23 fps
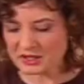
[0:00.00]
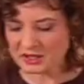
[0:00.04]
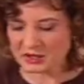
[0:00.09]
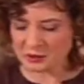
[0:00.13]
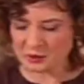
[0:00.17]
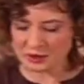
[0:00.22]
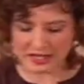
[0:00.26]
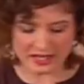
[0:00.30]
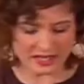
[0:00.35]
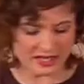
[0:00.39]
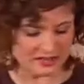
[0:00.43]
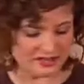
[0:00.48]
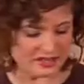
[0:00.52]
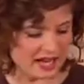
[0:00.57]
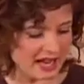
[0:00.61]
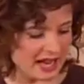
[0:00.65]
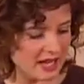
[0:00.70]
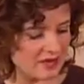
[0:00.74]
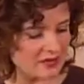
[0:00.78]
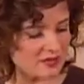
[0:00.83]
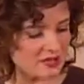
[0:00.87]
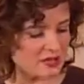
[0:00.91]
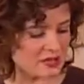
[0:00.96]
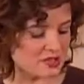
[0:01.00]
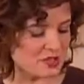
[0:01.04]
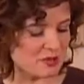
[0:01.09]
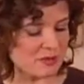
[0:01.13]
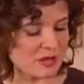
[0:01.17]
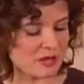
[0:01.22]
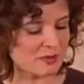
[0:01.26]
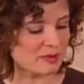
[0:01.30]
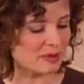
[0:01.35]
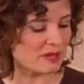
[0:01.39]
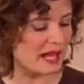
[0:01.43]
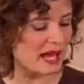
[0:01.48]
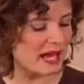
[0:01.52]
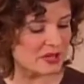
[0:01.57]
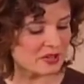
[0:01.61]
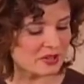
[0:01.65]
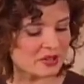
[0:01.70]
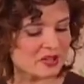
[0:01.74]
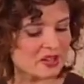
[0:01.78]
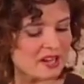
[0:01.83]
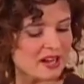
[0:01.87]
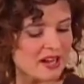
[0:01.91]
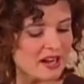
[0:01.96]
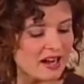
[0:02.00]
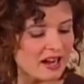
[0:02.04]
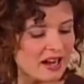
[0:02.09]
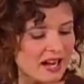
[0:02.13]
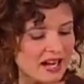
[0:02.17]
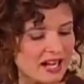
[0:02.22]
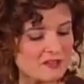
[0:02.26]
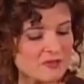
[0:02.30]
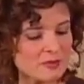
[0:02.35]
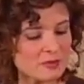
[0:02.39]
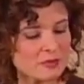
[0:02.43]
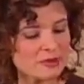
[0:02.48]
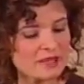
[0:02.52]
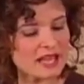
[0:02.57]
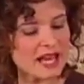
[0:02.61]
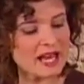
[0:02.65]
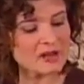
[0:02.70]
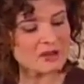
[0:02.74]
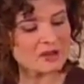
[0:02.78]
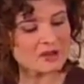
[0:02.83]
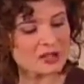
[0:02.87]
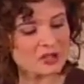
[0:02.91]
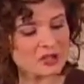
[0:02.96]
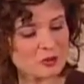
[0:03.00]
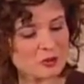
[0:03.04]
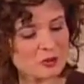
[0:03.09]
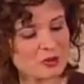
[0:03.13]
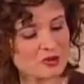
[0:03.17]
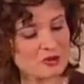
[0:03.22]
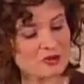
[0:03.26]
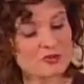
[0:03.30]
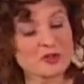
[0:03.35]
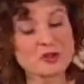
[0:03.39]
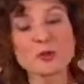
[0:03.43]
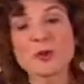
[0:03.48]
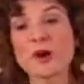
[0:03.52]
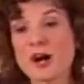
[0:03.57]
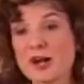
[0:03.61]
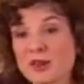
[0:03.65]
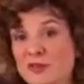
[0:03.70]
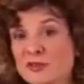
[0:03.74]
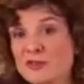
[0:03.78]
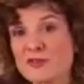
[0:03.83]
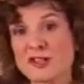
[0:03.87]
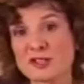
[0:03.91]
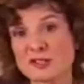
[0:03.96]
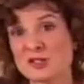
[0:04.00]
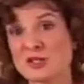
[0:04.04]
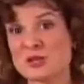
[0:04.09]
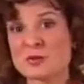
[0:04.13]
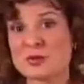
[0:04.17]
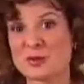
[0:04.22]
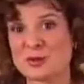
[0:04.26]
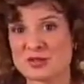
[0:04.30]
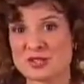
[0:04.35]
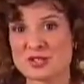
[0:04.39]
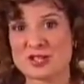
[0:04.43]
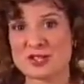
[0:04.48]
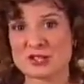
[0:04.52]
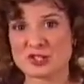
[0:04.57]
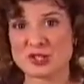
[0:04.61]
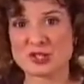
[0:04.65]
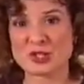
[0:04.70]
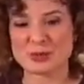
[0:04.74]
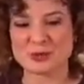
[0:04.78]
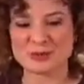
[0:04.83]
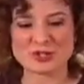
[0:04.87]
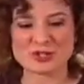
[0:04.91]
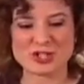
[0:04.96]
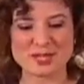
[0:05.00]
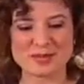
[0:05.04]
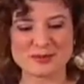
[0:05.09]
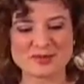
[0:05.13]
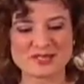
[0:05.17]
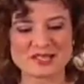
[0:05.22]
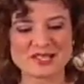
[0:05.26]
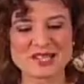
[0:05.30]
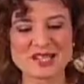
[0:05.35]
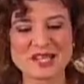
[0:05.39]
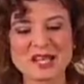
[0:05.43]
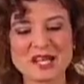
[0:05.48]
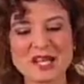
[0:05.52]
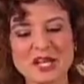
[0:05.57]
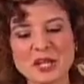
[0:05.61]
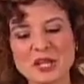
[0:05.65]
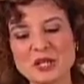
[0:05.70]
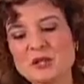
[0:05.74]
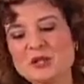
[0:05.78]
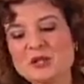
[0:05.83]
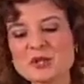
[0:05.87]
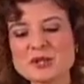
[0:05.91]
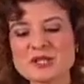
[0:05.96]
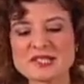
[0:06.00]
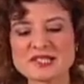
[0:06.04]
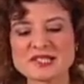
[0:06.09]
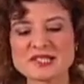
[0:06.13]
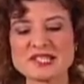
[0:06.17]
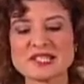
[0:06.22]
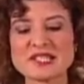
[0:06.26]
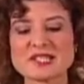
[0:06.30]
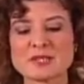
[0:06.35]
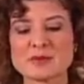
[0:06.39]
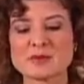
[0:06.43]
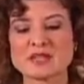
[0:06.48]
I'm going to go ahead and add these to my platter. I have a platter here with a few other vegetables in chip shapes. Here you can see